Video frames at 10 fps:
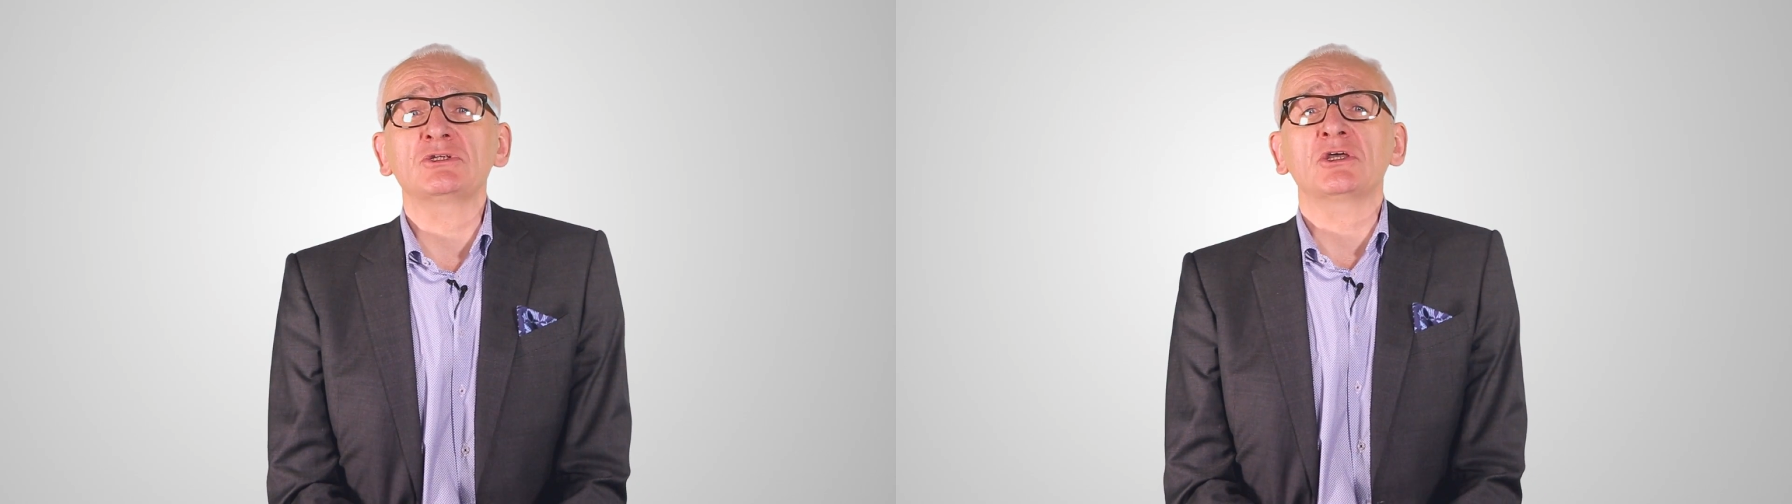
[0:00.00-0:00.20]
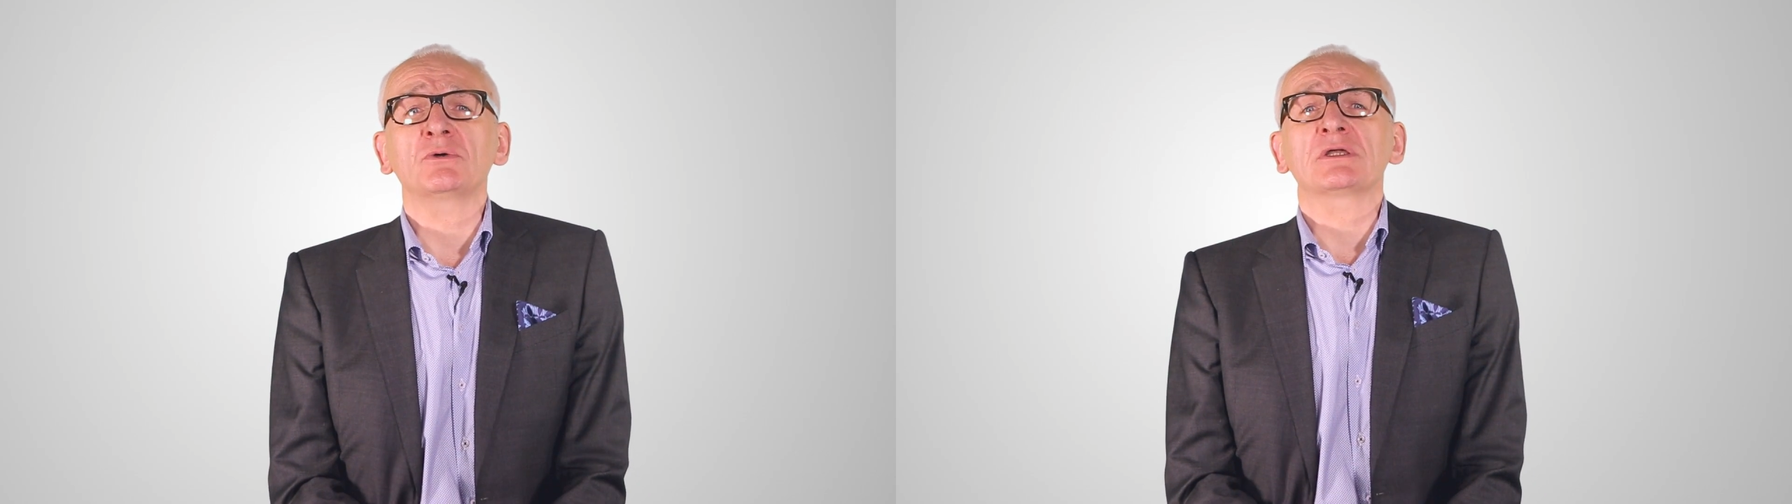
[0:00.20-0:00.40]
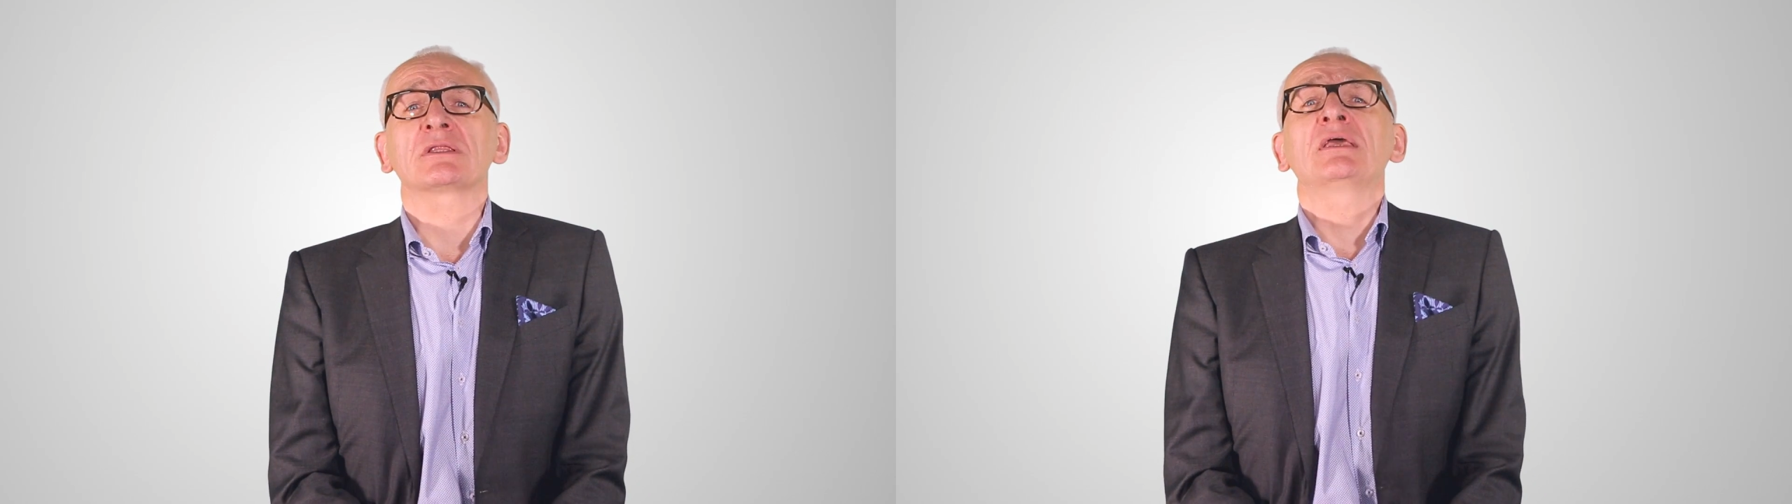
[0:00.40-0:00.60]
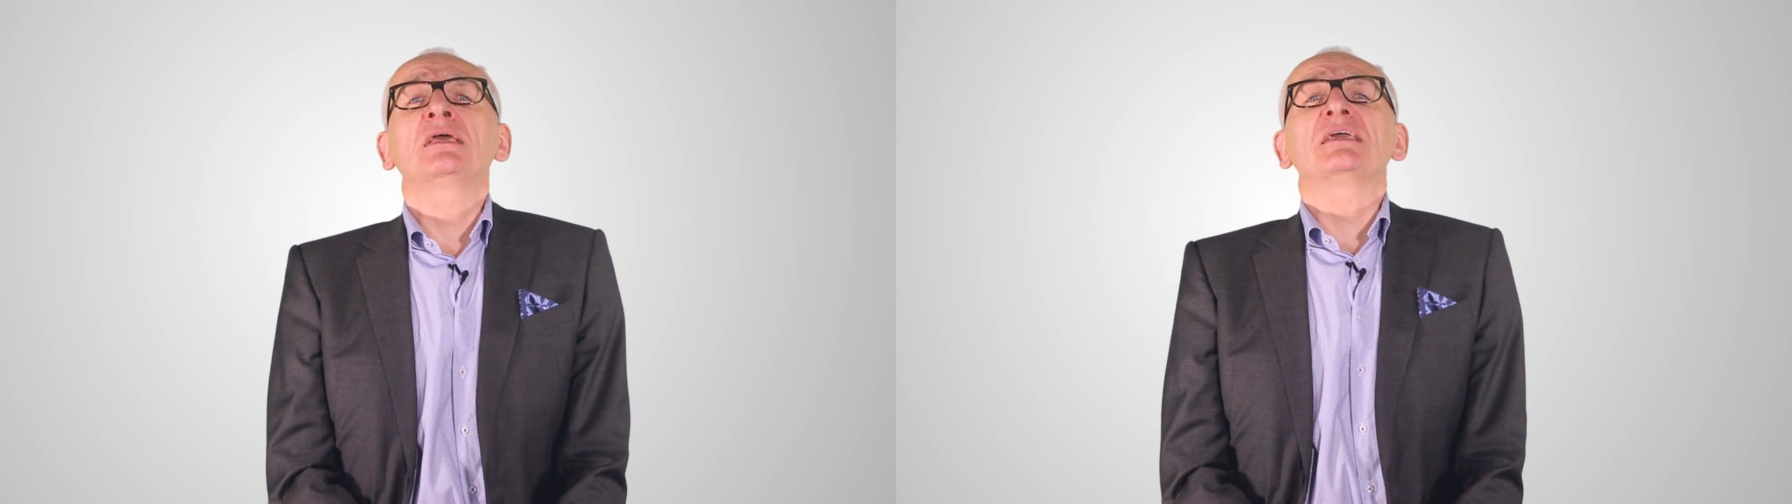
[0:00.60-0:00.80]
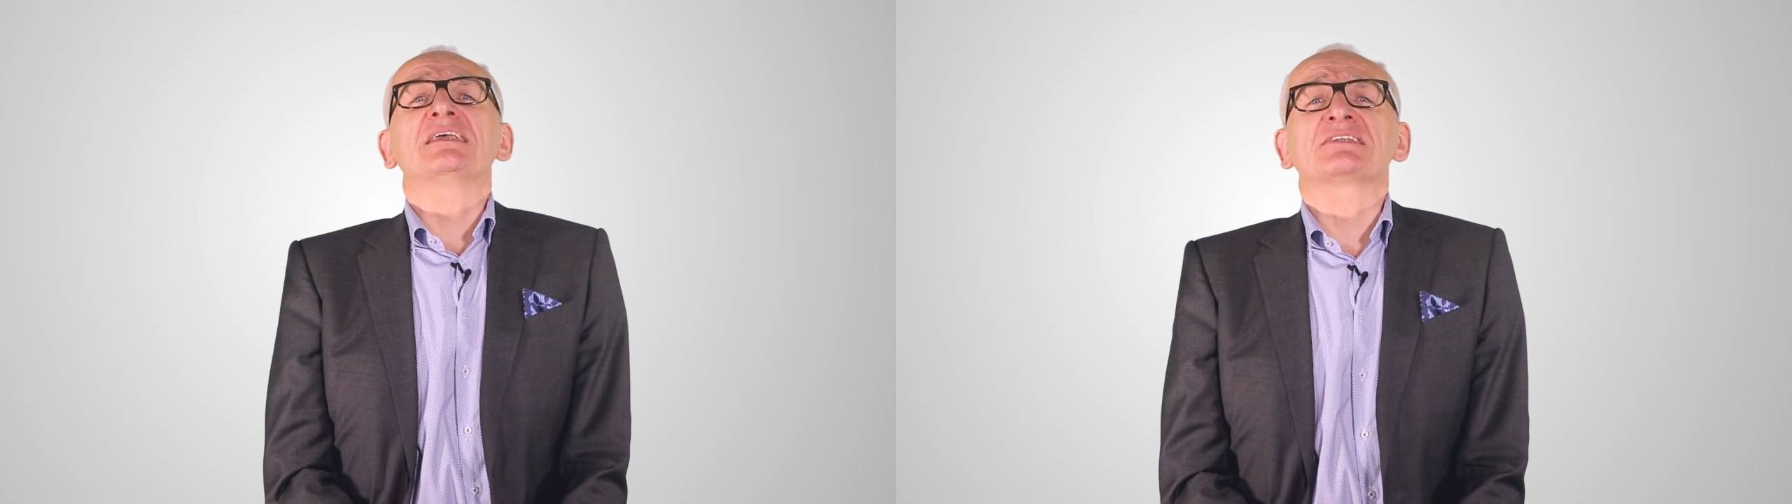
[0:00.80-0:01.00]
know it
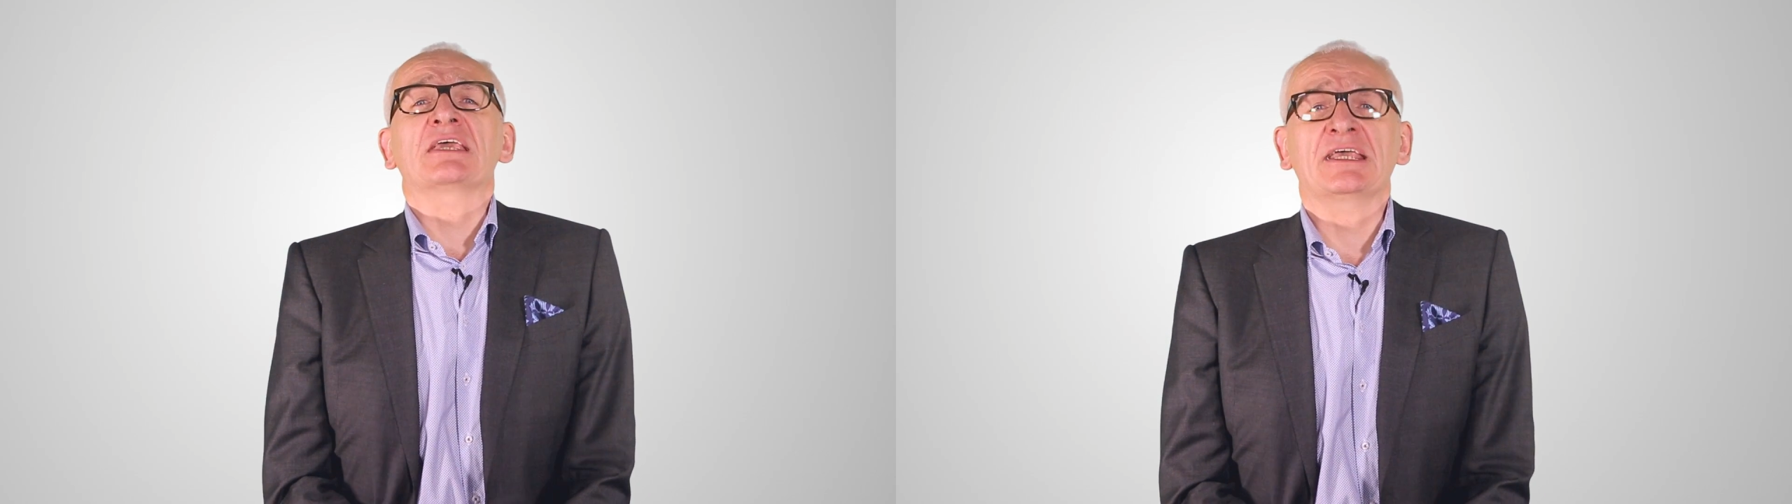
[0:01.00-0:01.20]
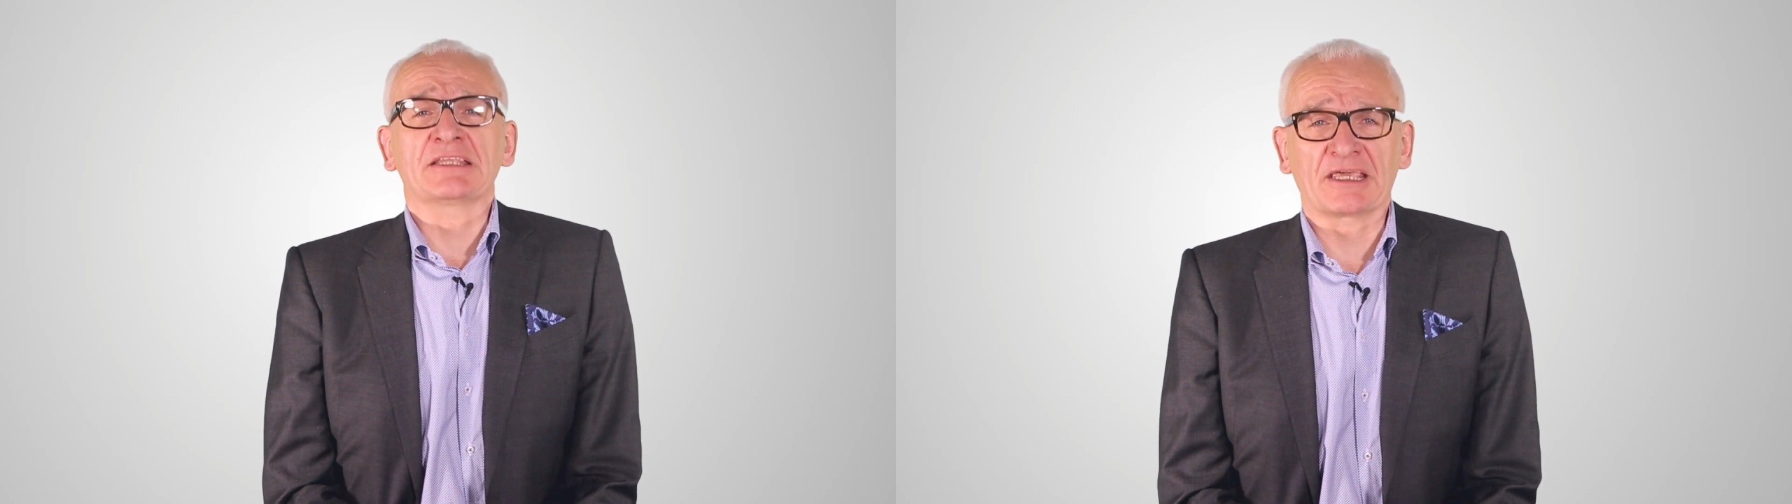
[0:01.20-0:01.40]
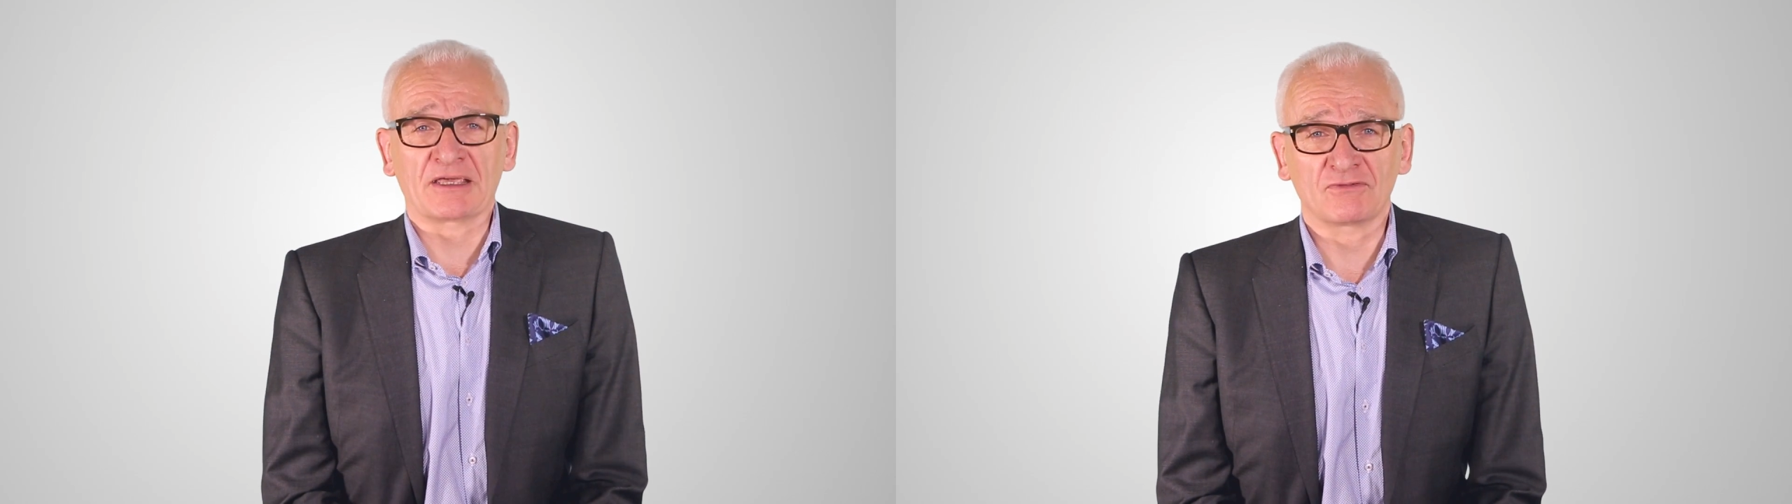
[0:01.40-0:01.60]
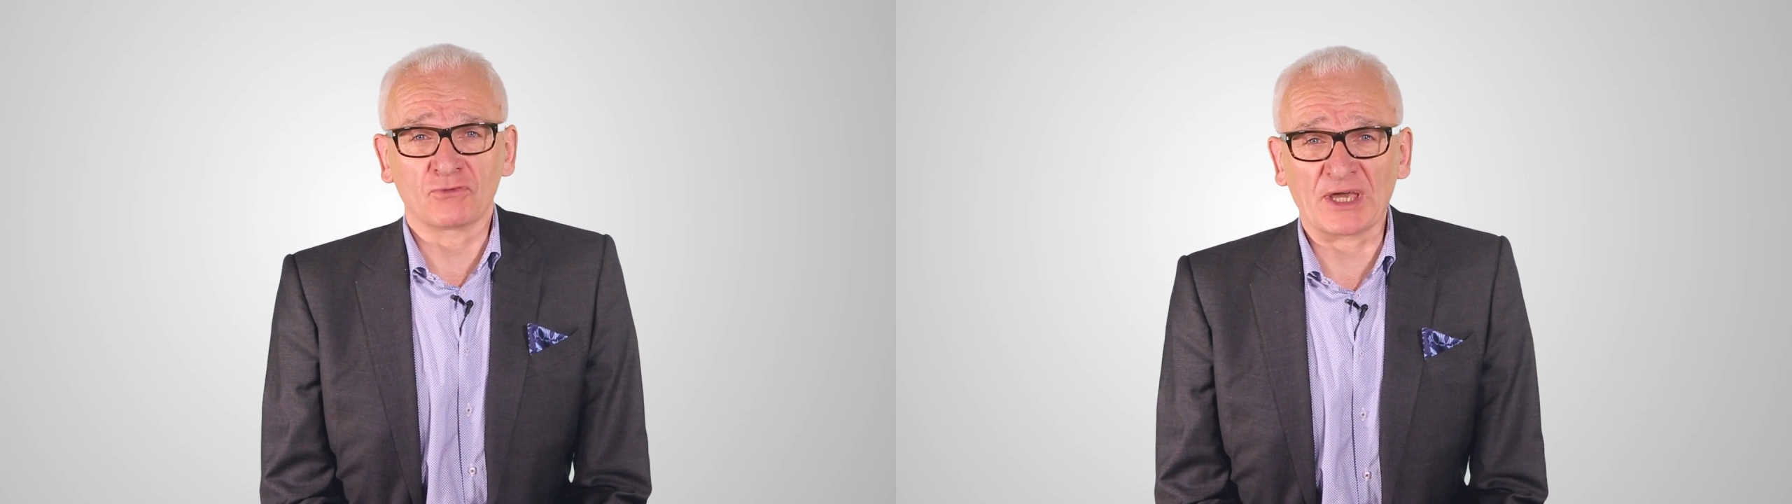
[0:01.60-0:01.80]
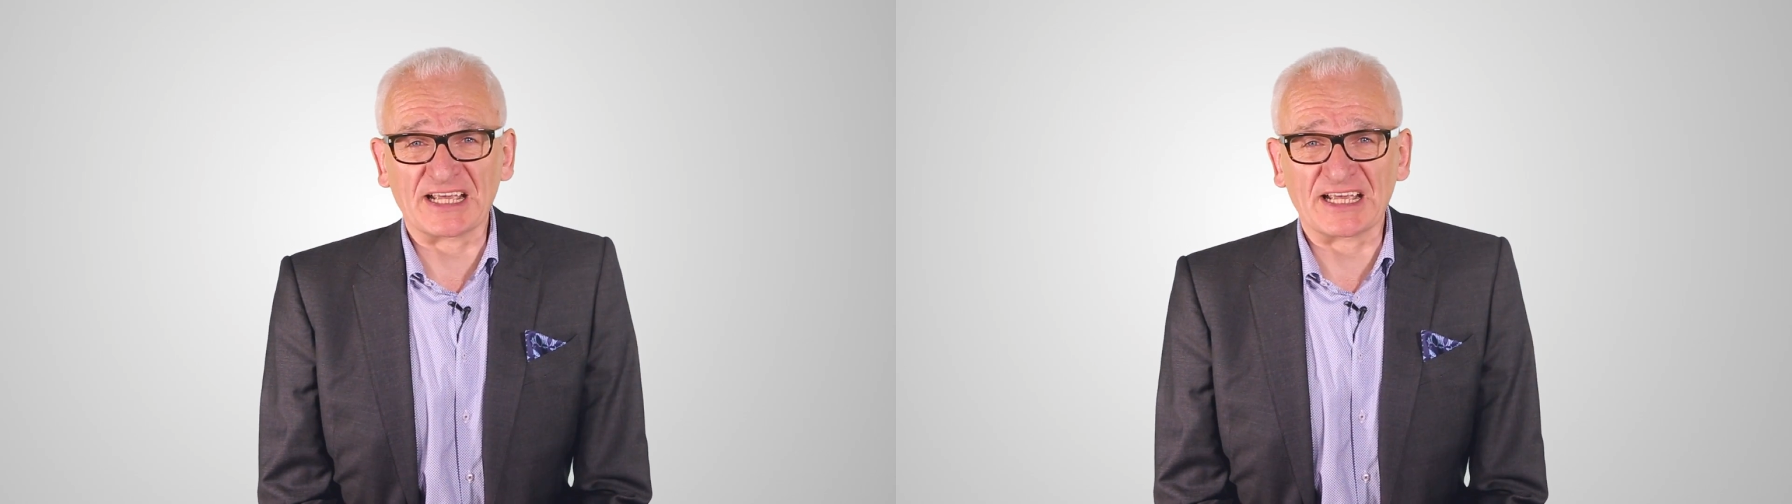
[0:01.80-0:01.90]
is heading for